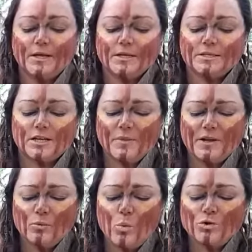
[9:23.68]

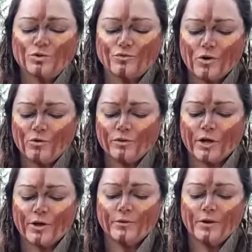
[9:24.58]
Something was wrong,
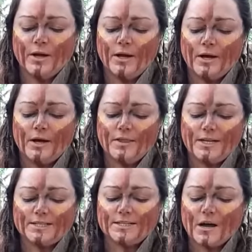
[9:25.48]
though. At
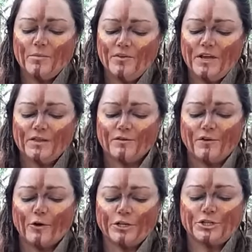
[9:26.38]
this time of year, the
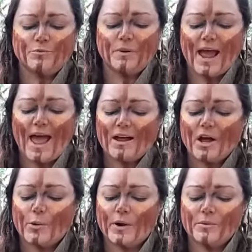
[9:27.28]
forest should be
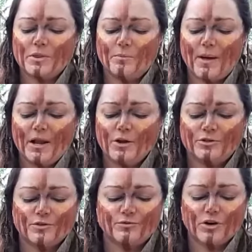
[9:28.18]
echoing with the bellows
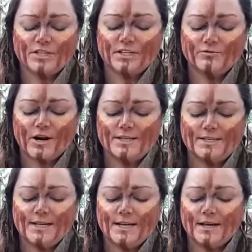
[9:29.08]
of rutting red
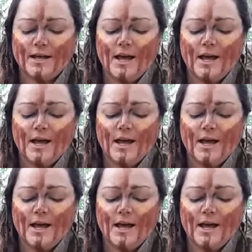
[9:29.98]
deer